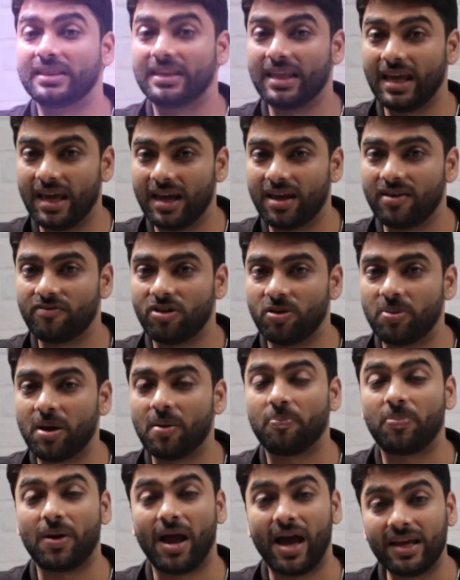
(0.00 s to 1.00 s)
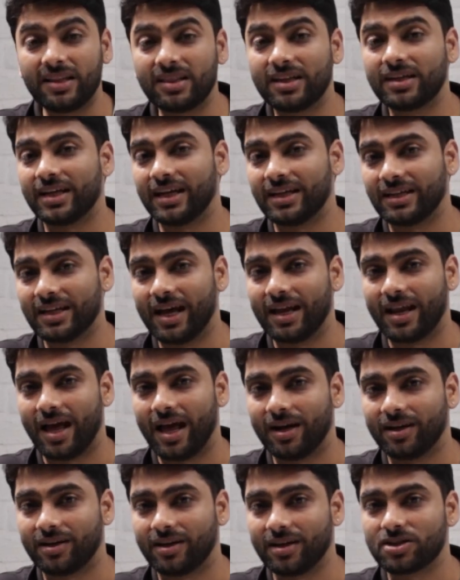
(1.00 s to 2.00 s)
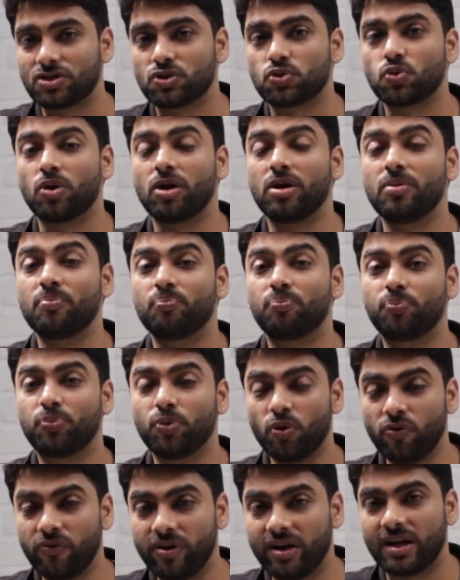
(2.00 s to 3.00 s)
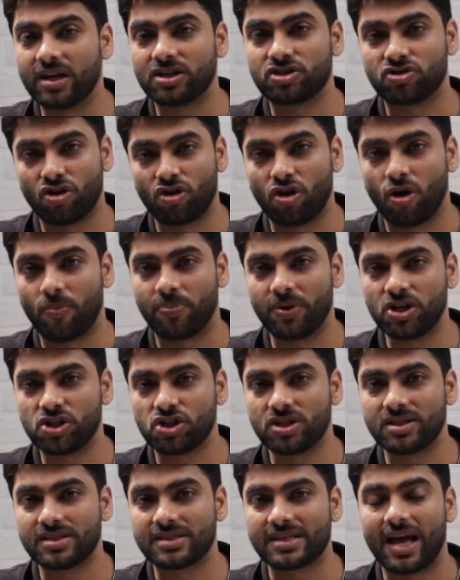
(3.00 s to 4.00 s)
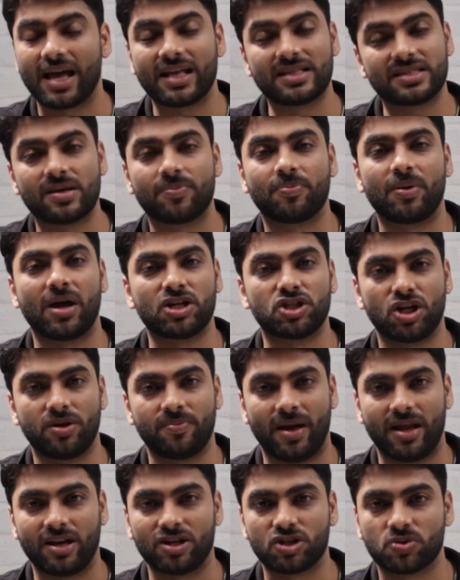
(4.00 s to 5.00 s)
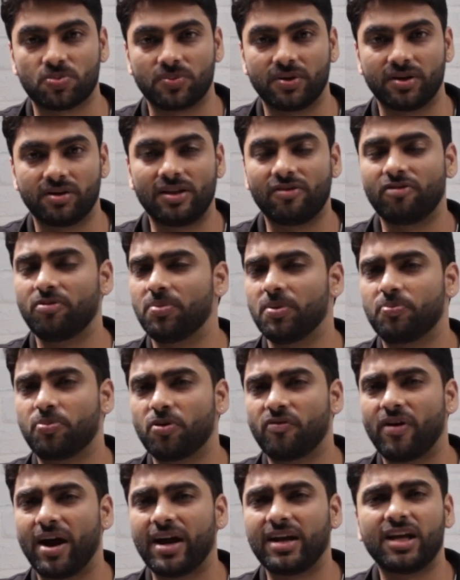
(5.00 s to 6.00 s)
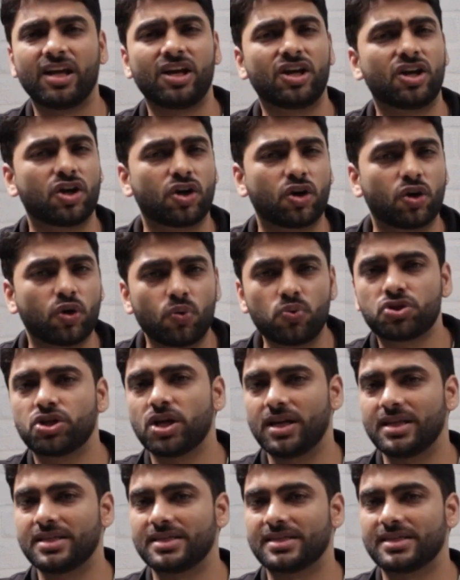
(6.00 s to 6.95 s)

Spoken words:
they will be applying the data analytics to improve industrial operations and supply chain management. They will be providing crucial